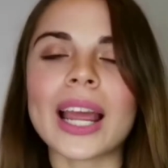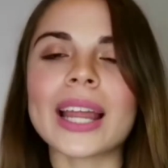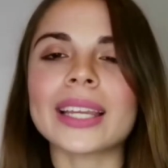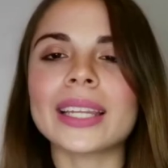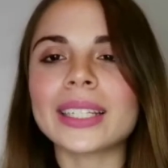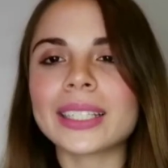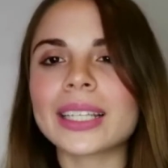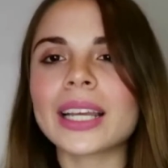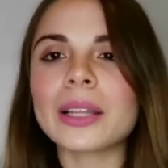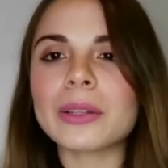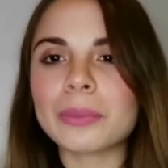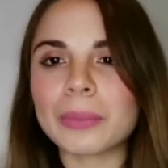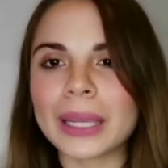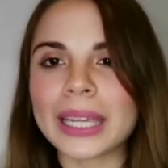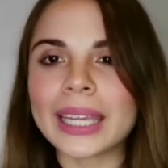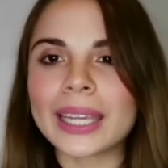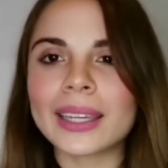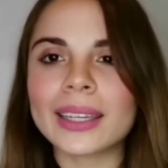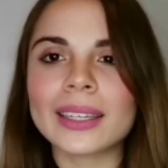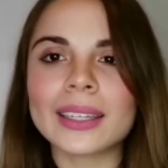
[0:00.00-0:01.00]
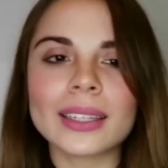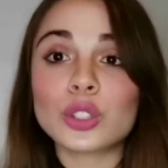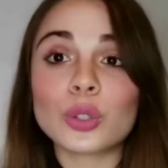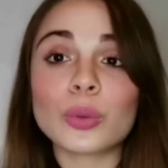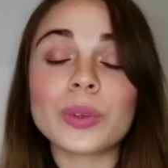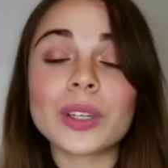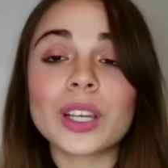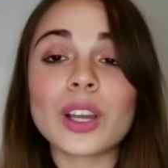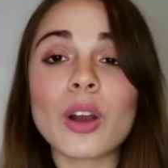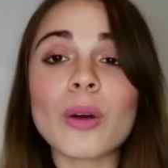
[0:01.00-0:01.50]
and it can be to
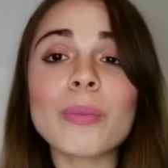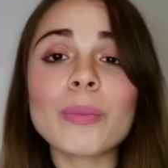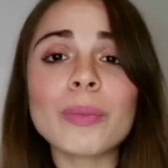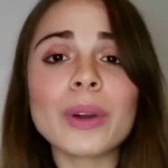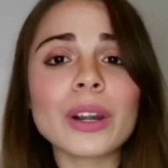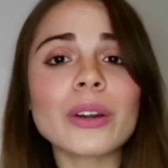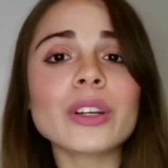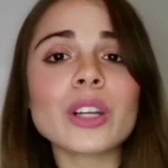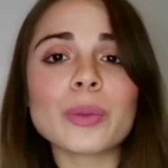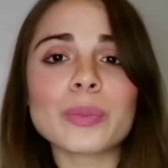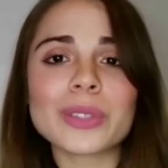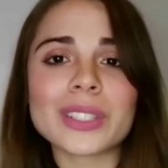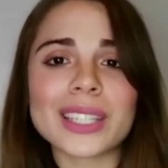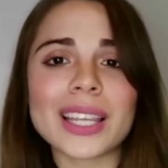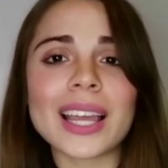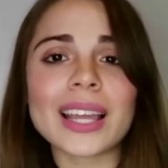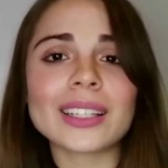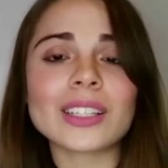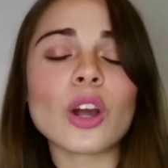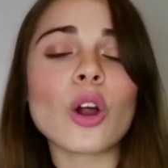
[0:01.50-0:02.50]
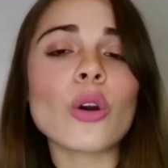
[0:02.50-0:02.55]
become very upset